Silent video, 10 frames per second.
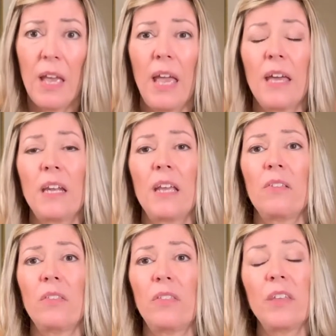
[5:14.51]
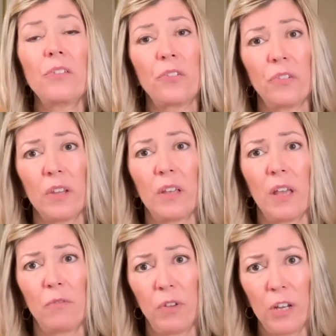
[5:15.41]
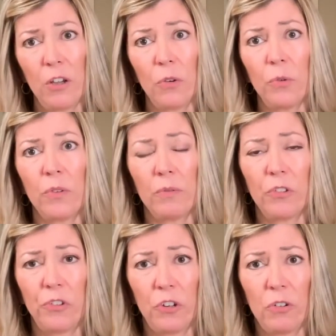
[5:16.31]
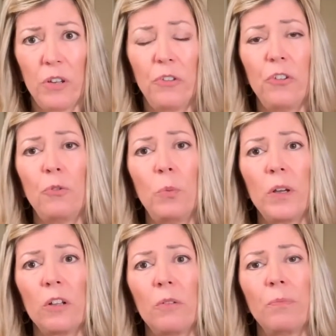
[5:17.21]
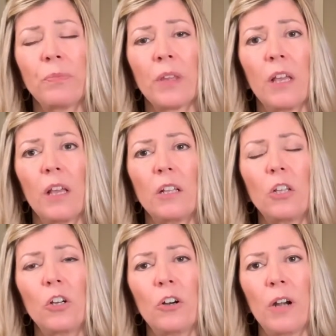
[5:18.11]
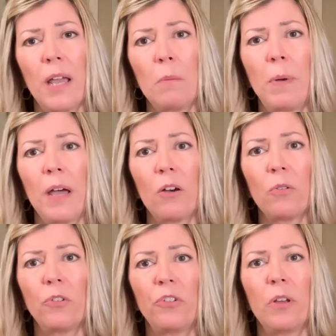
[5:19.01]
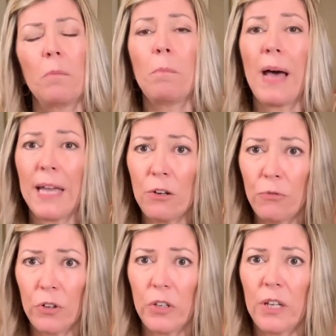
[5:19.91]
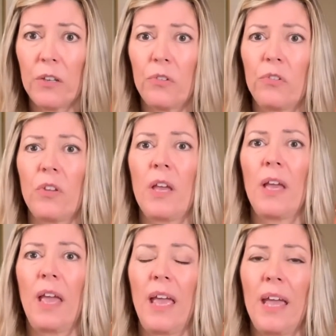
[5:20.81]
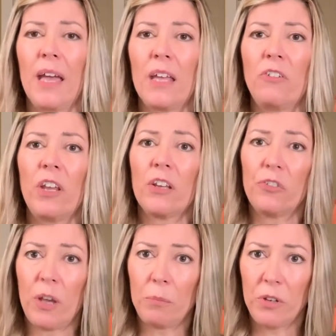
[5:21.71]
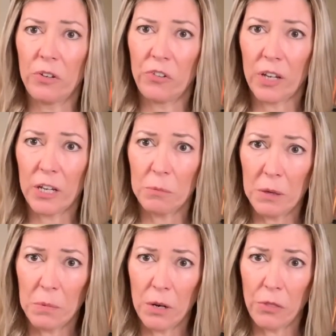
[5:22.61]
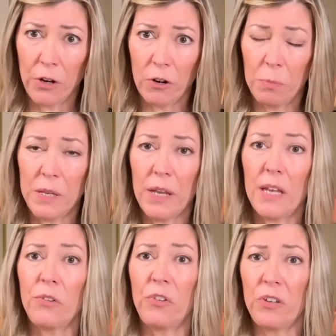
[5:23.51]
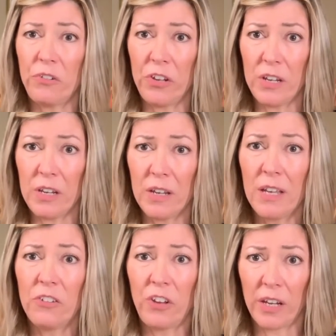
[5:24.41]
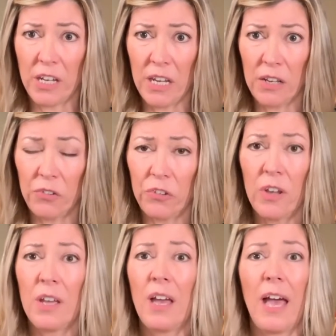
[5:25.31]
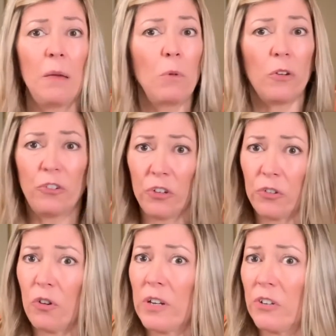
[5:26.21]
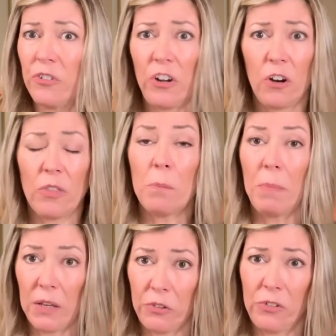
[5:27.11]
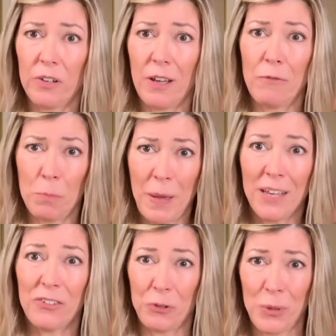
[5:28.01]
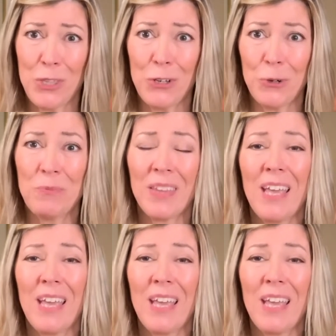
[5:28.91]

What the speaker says: And in this video series, you will learn about mindfulness and acceptance and commitment therapy, ACT techniques. I'm just going to share the best of the best with you.